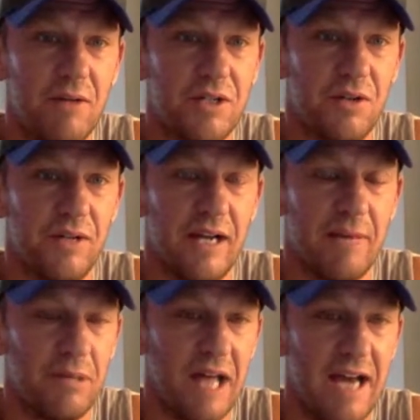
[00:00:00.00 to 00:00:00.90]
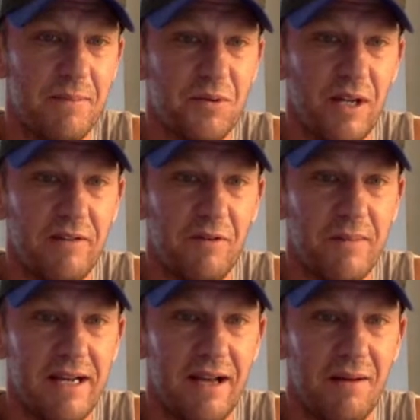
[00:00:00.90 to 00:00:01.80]
which is only a couple lineups really for
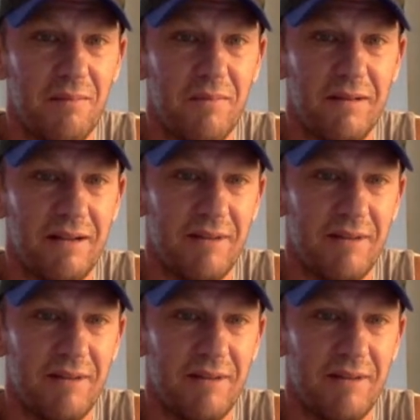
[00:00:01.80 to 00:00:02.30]
me. In